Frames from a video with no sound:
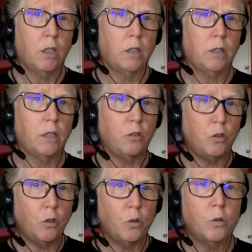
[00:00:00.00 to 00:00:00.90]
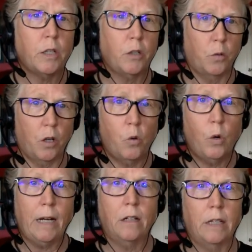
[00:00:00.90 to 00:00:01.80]
then you can
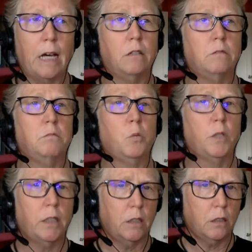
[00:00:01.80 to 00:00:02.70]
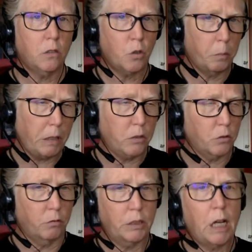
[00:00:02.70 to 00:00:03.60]
require that. But what that also means is
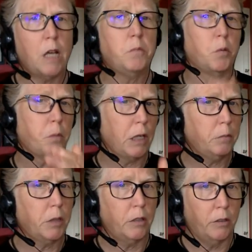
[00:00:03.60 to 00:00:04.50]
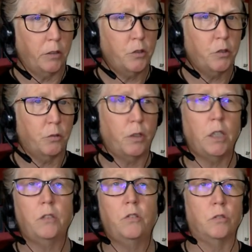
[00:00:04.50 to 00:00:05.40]
over time, you're probably going to
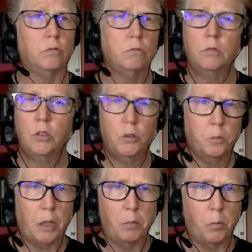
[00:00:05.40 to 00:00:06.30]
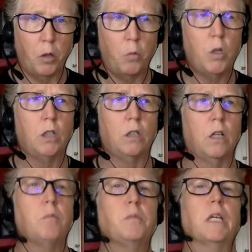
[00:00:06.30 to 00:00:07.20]
need to, which you probably will,
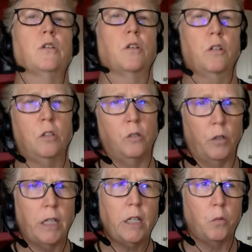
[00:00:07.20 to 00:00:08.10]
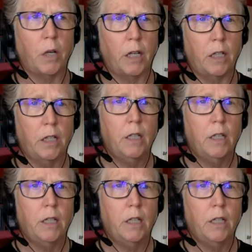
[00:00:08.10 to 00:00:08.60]
update your code anyway.